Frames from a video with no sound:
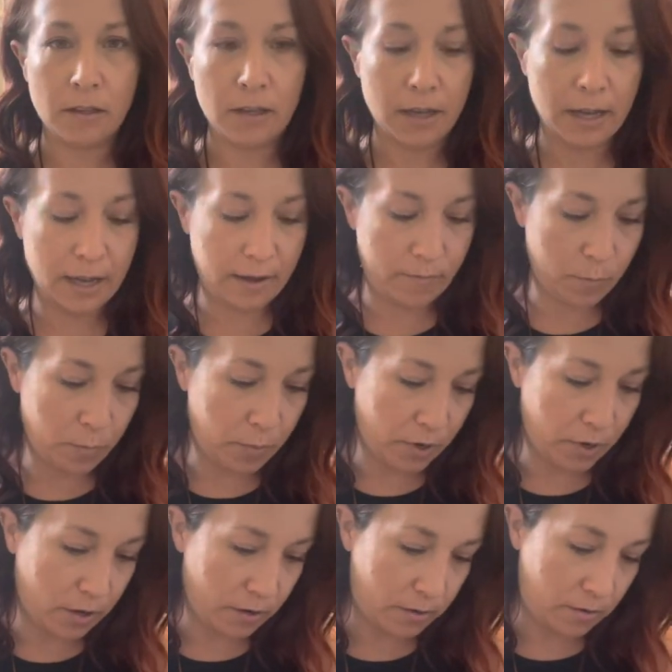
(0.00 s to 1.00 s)
I have a
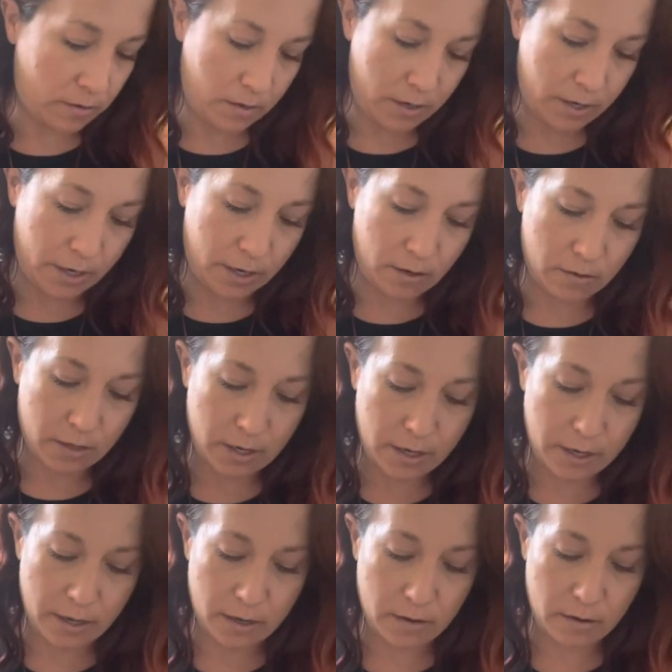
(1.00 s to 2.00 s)
book here
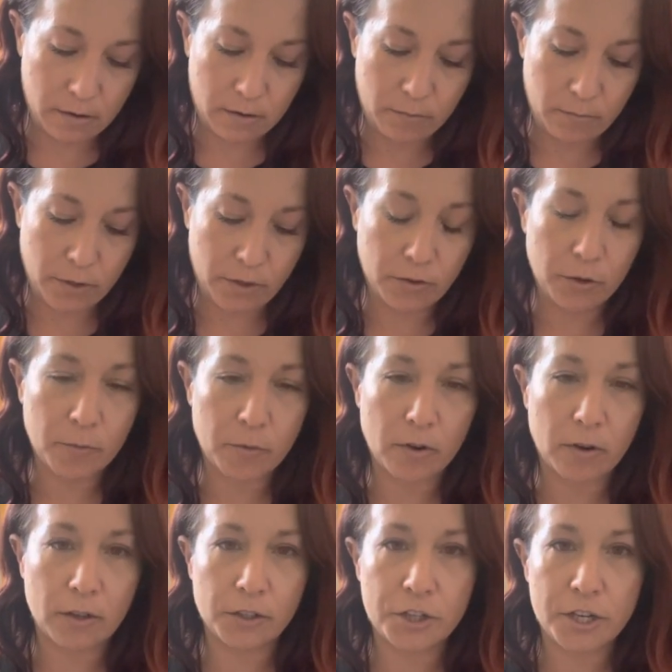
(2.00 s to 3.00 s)
with
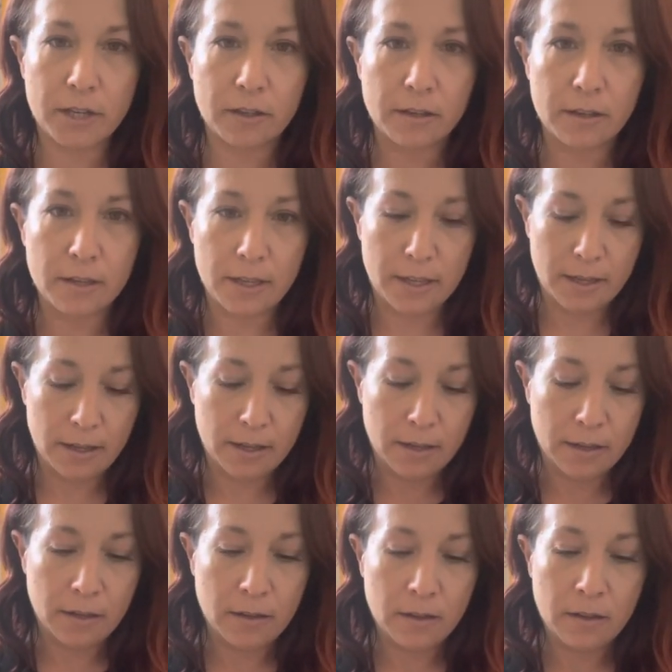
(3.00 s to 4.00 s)
numerology,
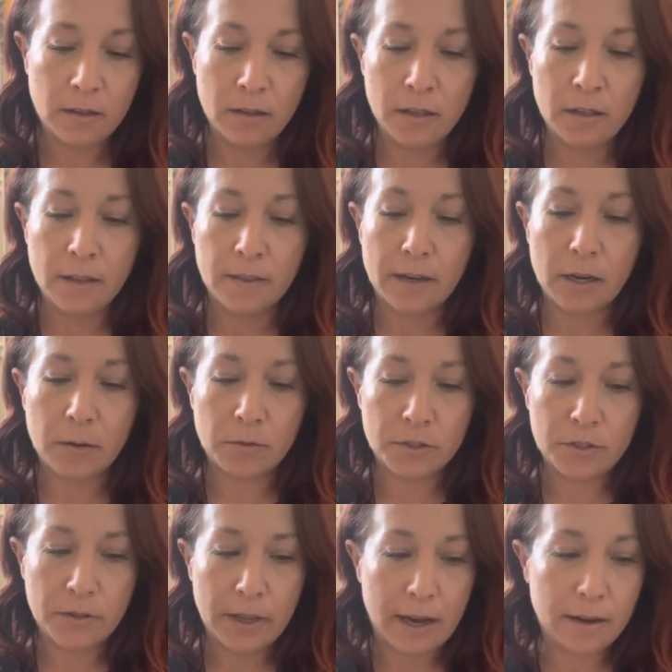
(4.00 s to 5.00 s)
but I will
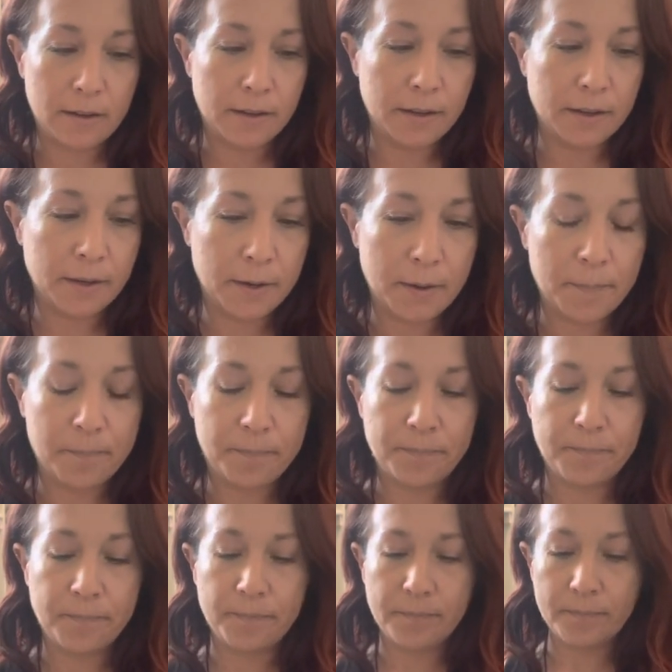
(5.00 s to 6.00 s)
do that.
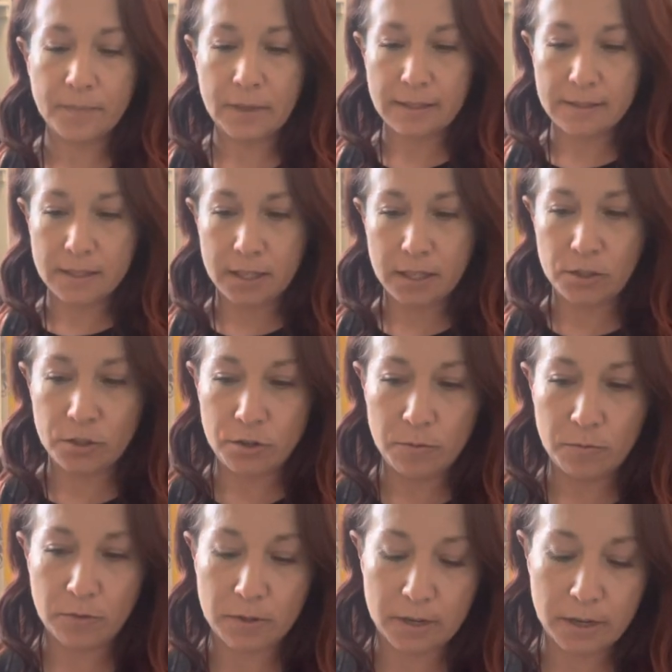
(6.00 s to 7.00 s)
Let's get two
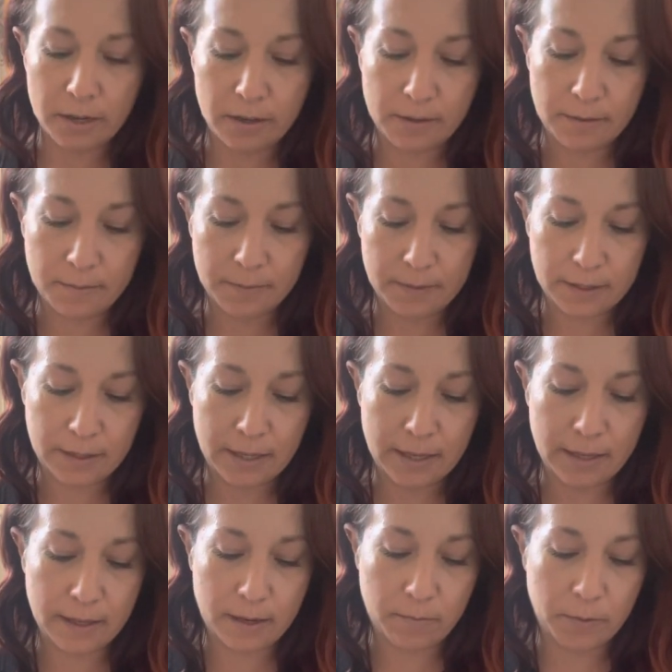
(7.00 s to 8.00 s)
more
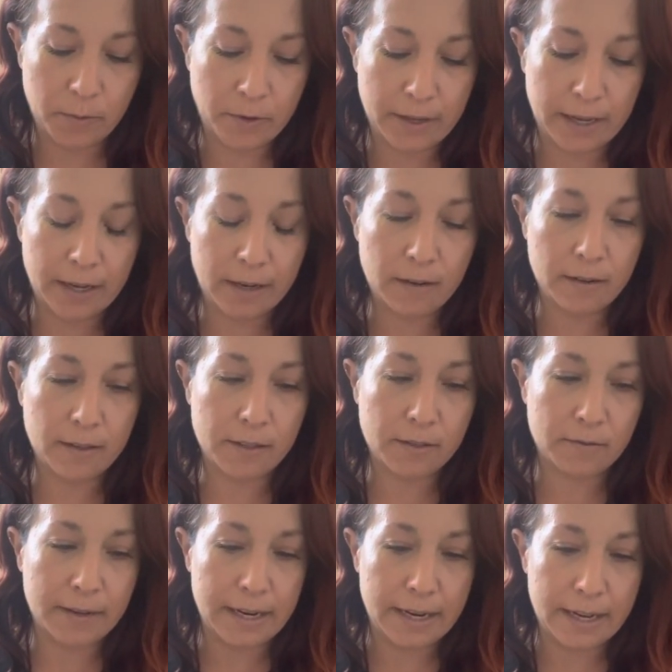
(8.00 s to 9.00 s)
and then we will end
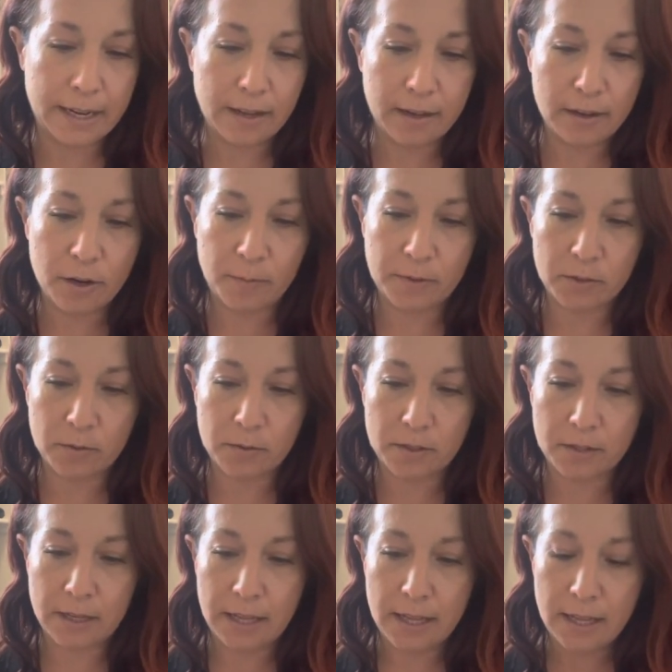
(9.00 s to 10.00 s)
this reading. I hope this
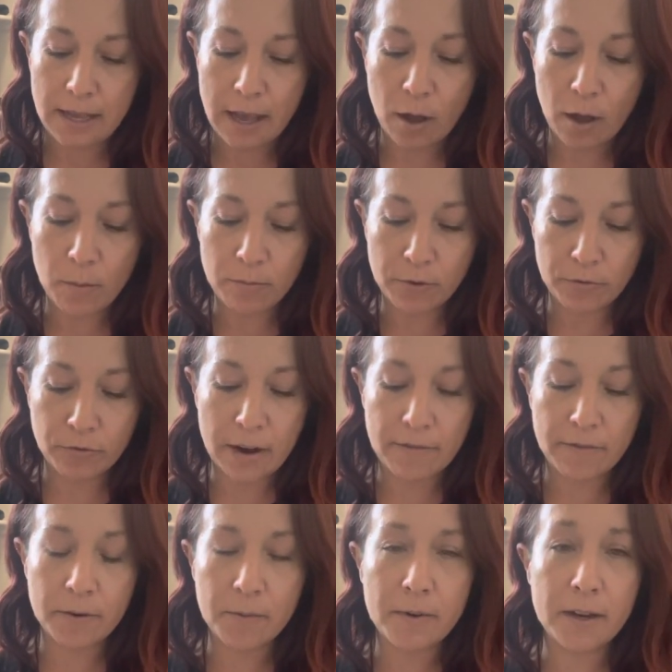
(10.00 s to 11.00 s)
was helpful for
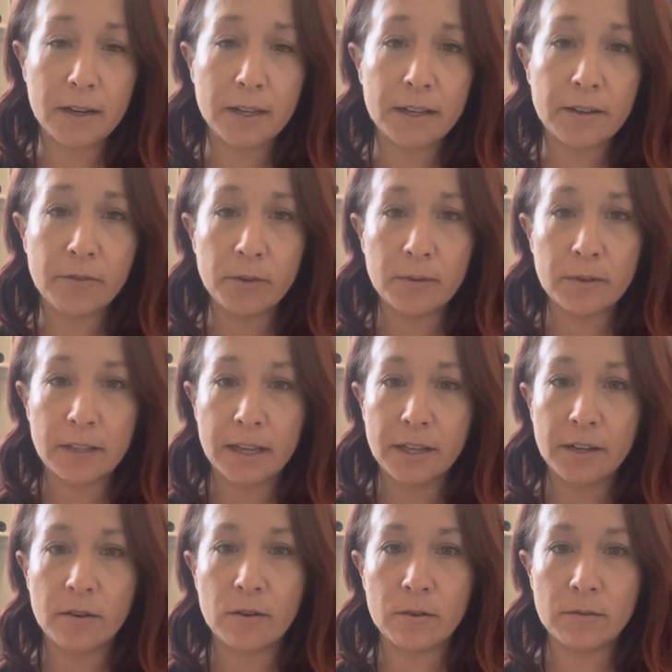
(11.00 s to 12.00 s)
everyone. If you would
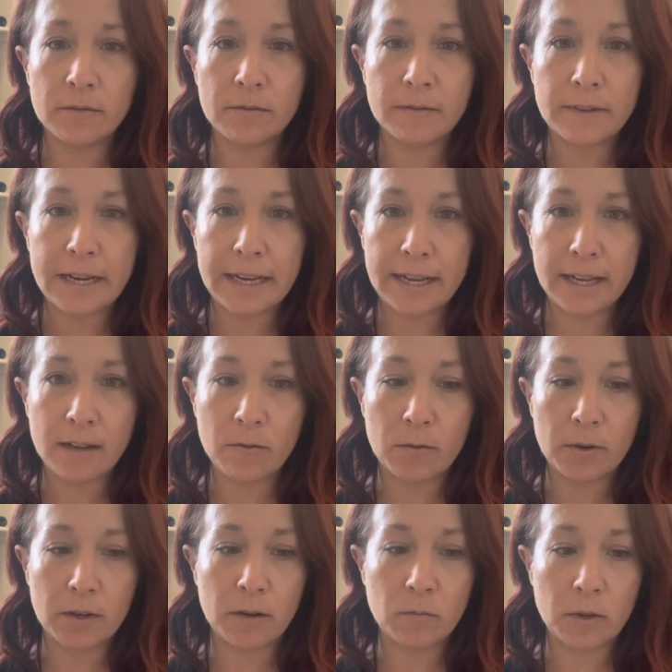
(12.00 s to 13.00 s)
like your own reading
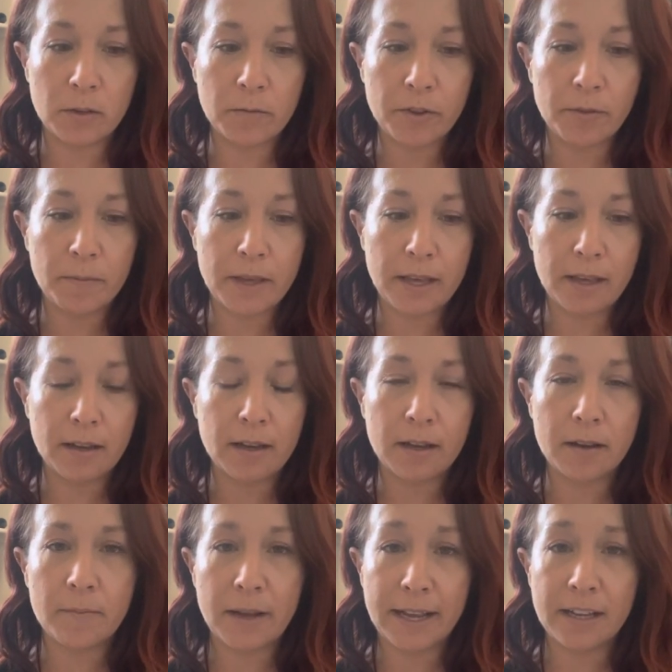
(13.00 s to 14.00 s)
one-on-one with me,
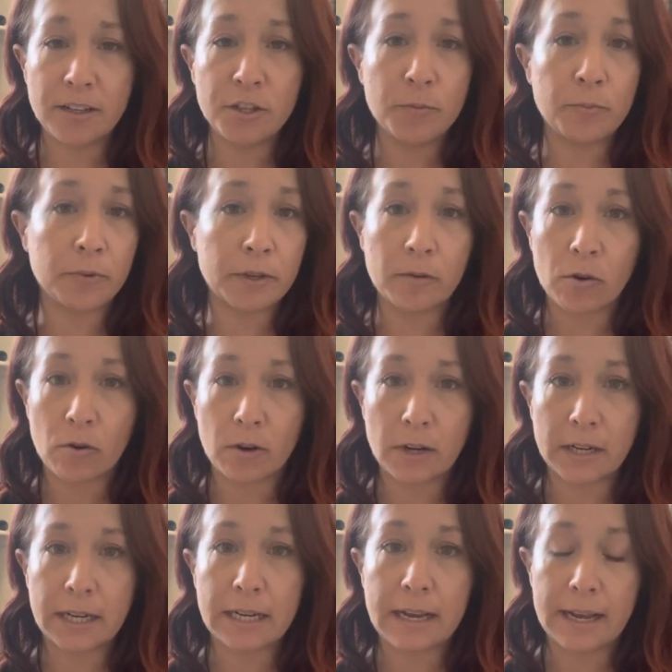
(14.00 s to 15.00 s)
I can do
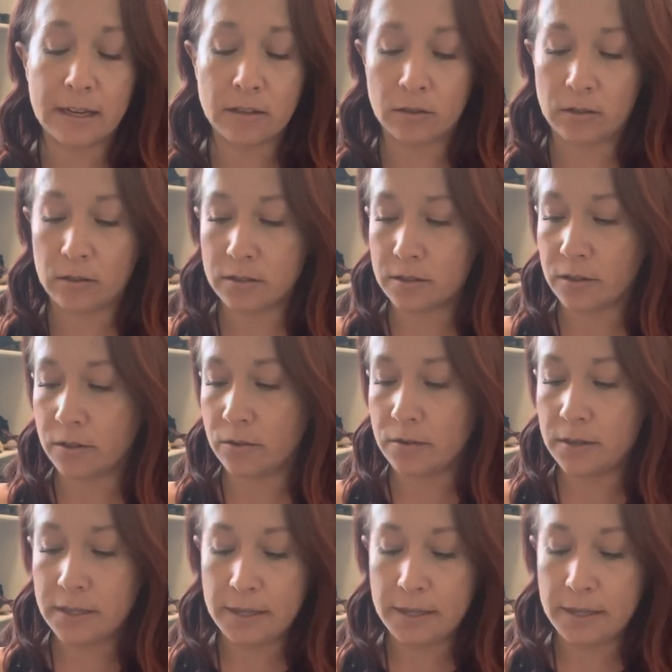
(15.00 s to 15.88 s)
pre-recorded and also